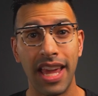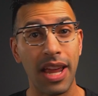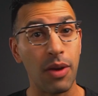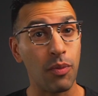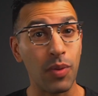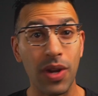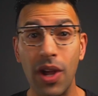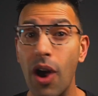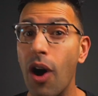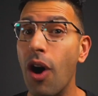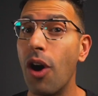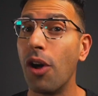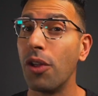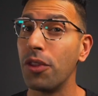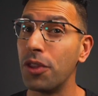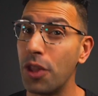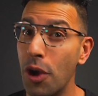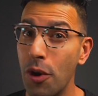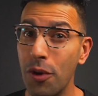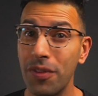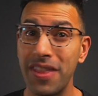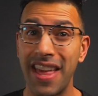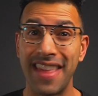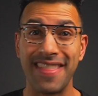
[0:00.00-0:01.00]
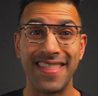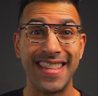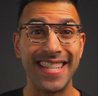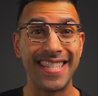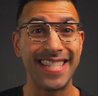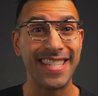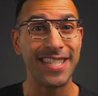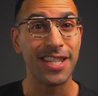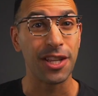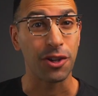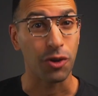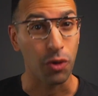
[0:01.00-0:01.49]
and we all know that this
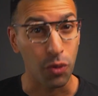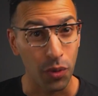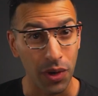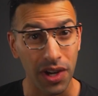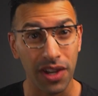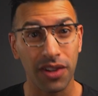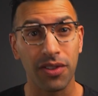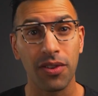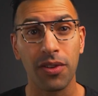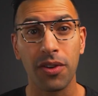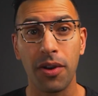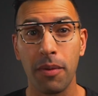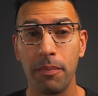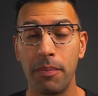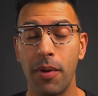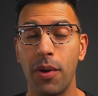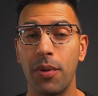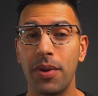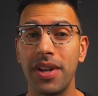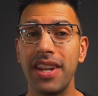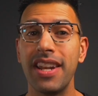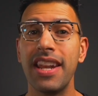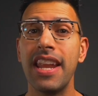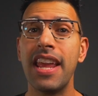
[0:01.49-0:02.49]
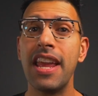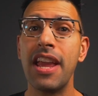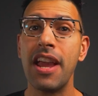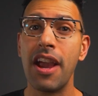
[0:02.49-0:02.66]
is the critical component